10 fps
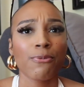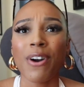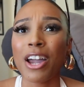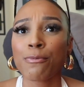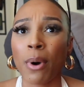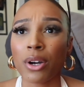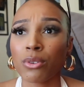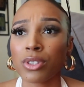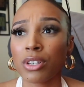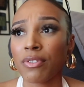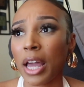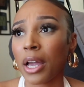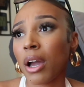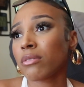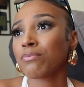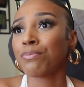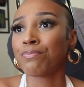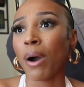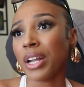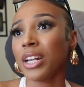five bottles of like
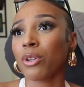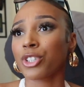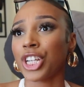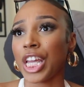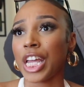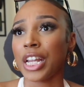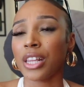body lotion